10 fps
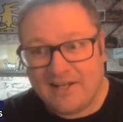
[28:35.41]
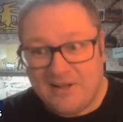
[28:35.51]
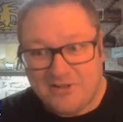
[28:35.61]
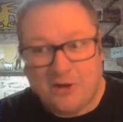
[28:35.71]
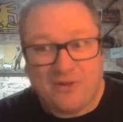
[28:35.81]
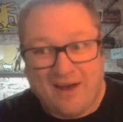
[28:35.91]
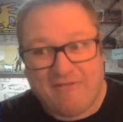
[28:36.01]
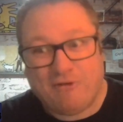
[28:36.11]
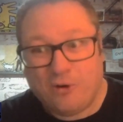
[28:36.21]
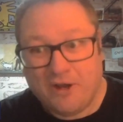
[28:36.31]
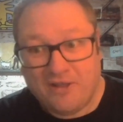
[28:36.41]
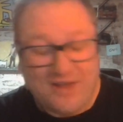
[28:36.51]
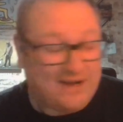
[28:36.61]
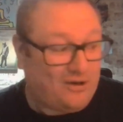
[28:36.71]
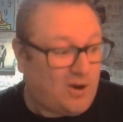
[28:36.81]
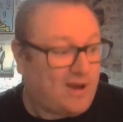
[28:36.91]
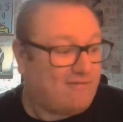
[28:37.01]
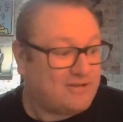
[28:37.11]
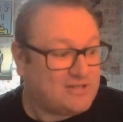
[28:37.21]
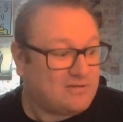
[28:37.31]
So therefore, you're then looking
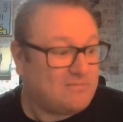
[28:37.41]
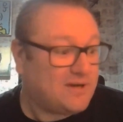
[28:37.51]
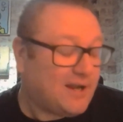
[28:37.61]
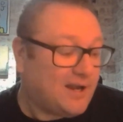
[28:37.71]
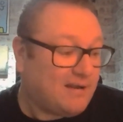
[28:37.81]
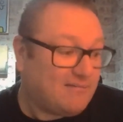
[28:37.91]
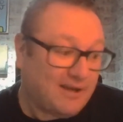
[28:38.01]
for somebody,